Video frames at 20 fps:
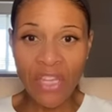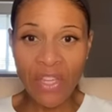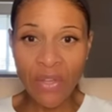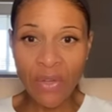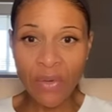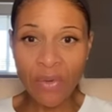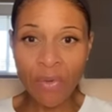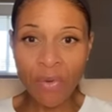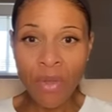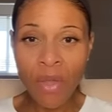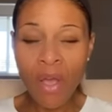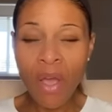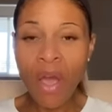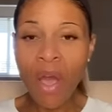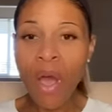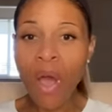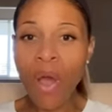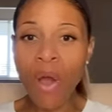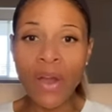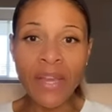you,
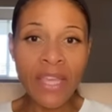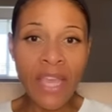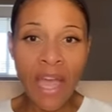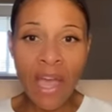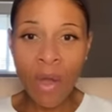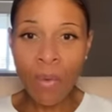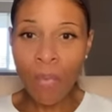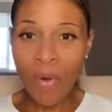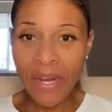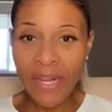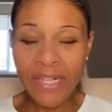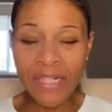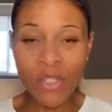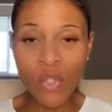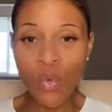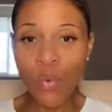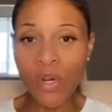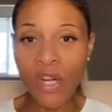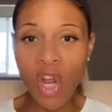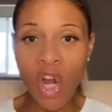or y'all were
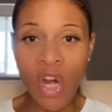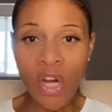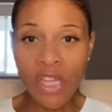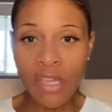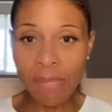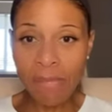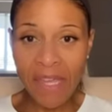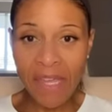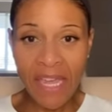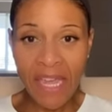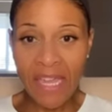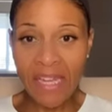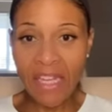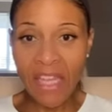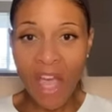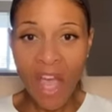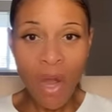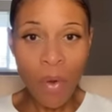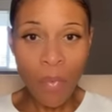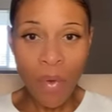into an argument and
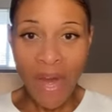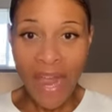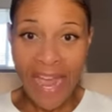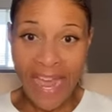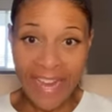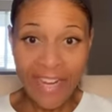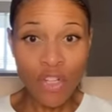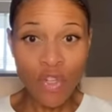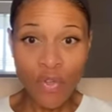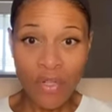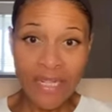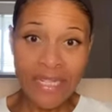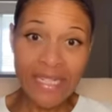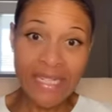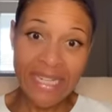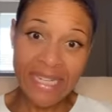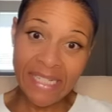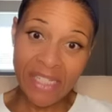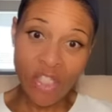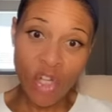y'all were actually
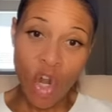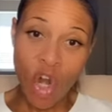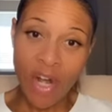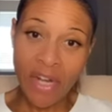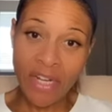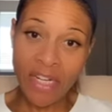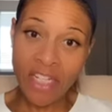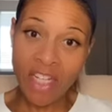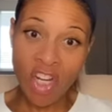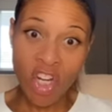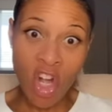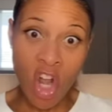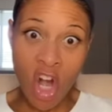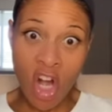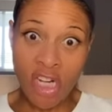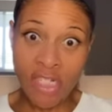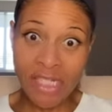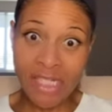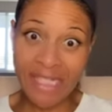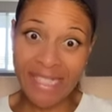discarding the
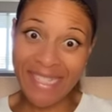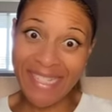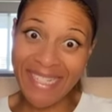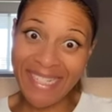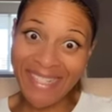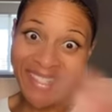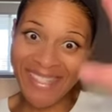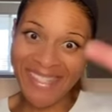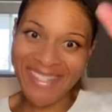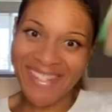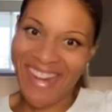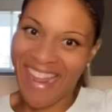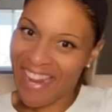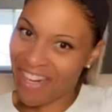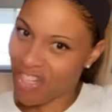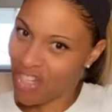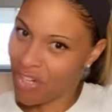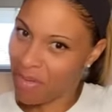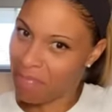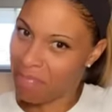narcissist,
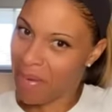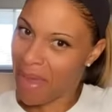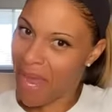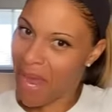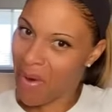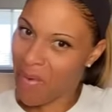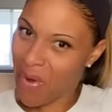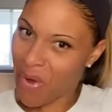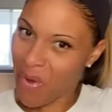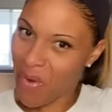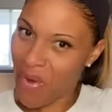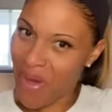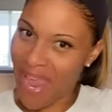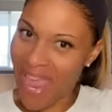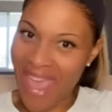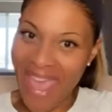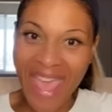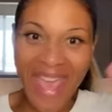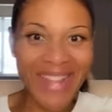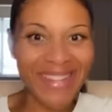snatching power
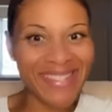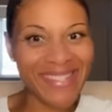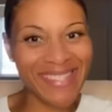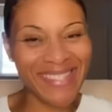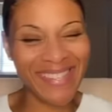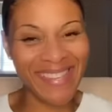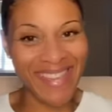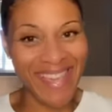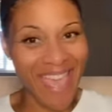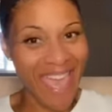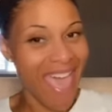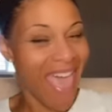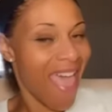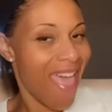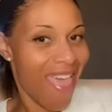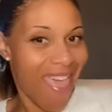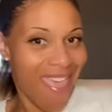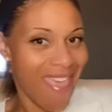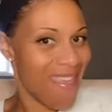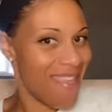grids.
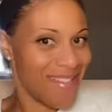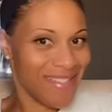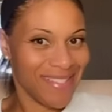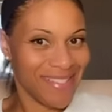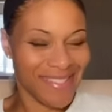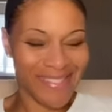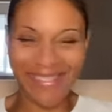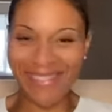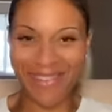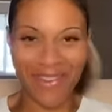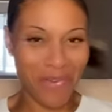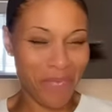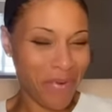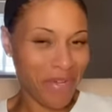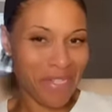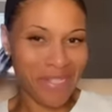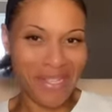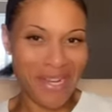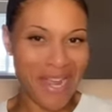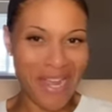Yes, we
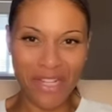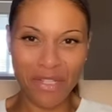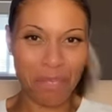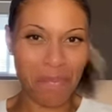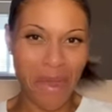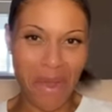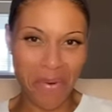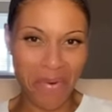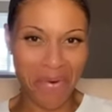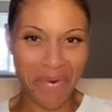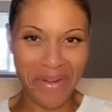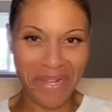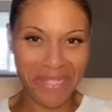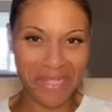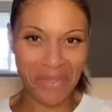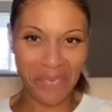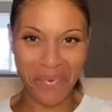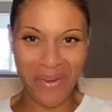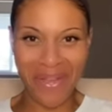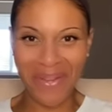snatch power
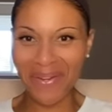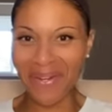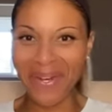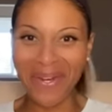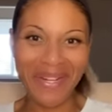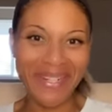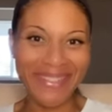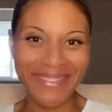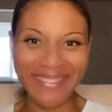grids around here.